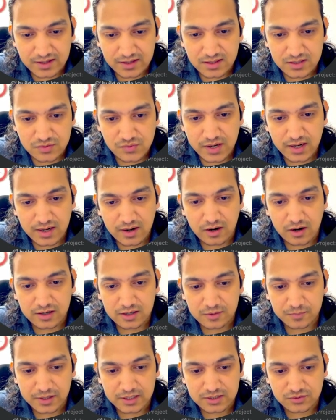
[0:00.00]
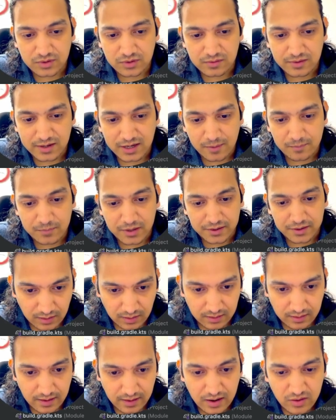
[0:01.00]
In this way order page will be complete.
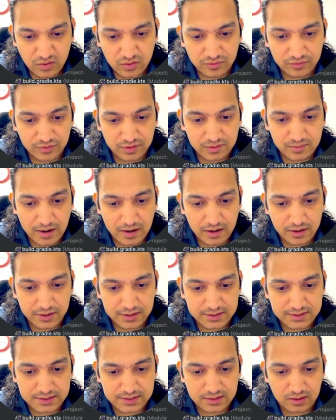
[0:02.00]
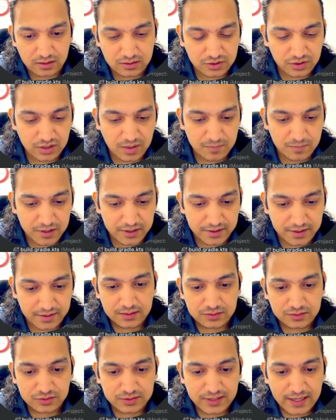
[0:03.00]
Now view my orders is also
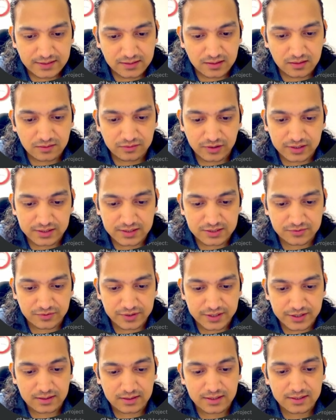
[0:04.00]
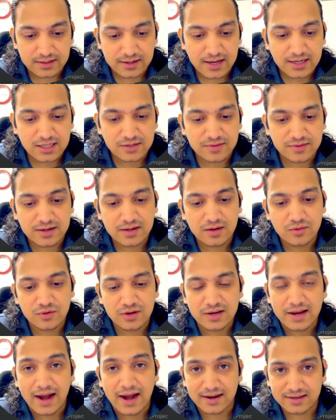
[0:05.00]
completed. So that's all for this video. In next video we
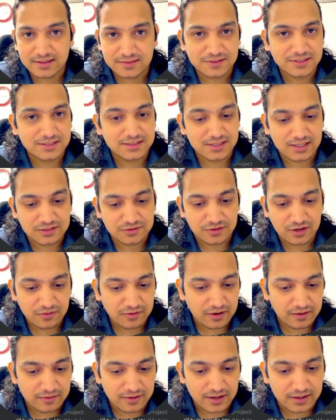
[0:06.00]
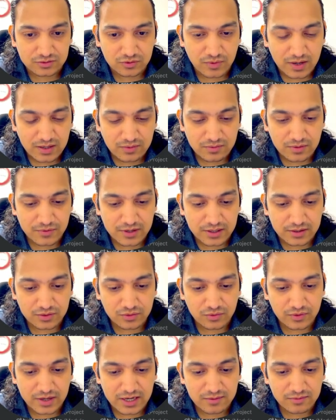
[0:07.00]
will add the features for favorite. So what we will do,
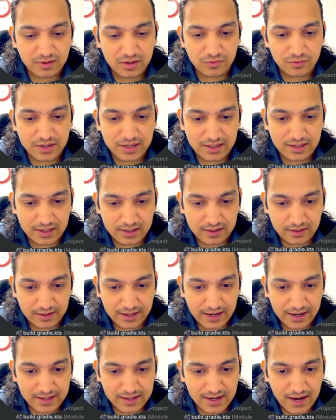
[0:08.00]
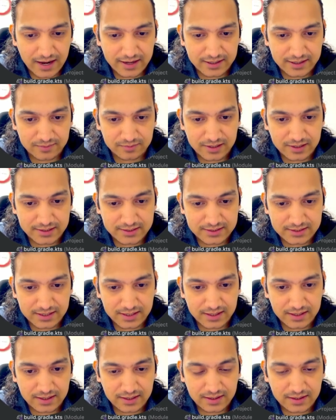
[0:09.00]
whenever we click on any item, let's
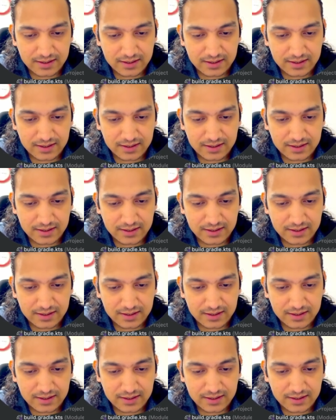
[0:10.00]
say